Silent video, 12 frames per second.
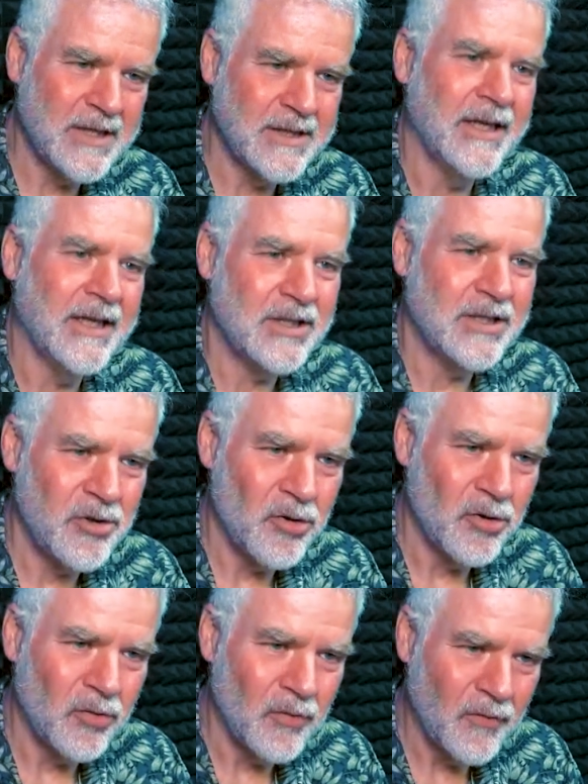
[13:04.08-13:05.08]
and an
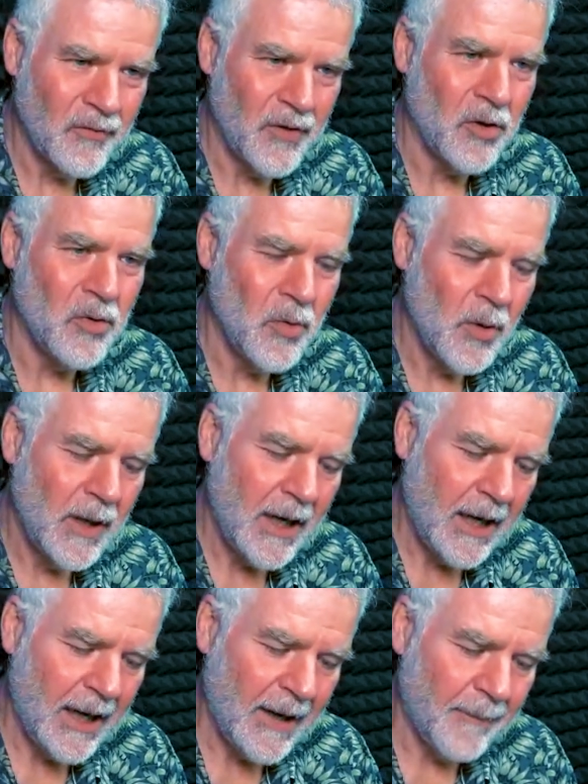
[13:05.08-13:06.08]
external view. Yep.
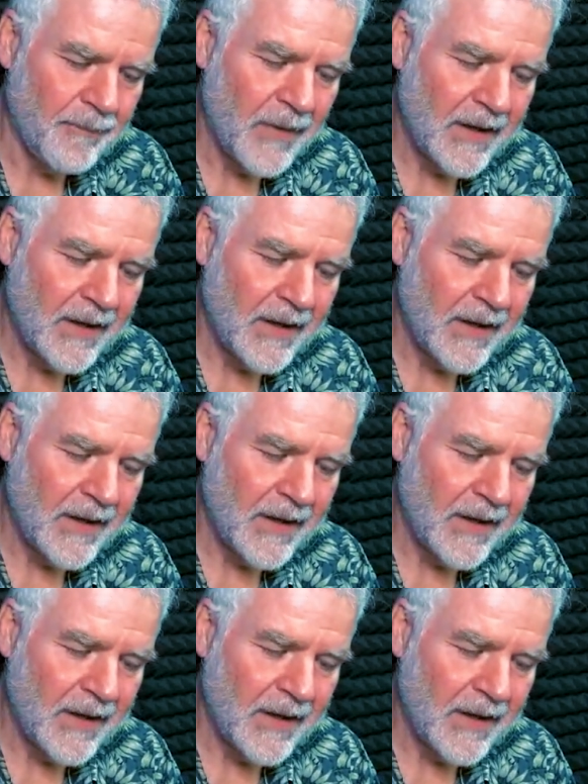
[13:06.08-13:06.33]
Um,